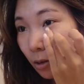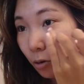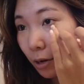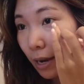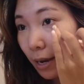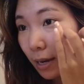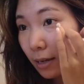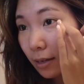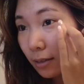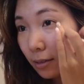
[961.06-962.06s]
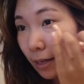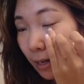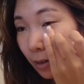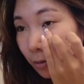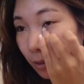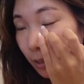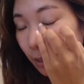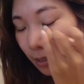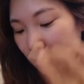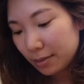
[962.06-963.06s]
okay, like I don't think
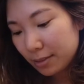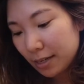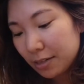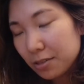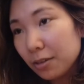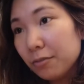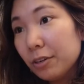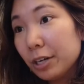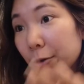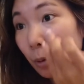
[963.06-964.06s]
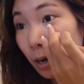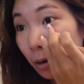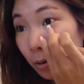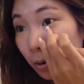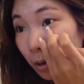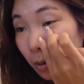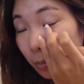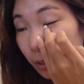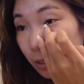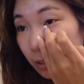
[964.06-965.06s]
it stays on very well,
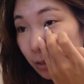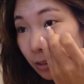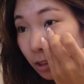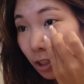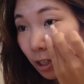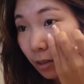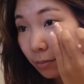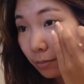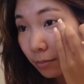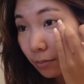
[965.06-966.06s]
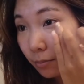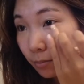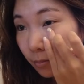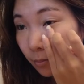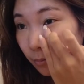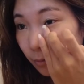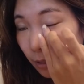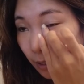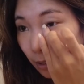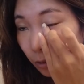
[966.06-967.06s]
but it does the job for
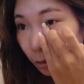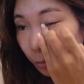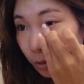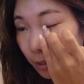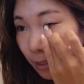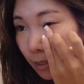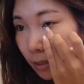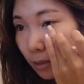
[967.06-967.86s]
like a normal day.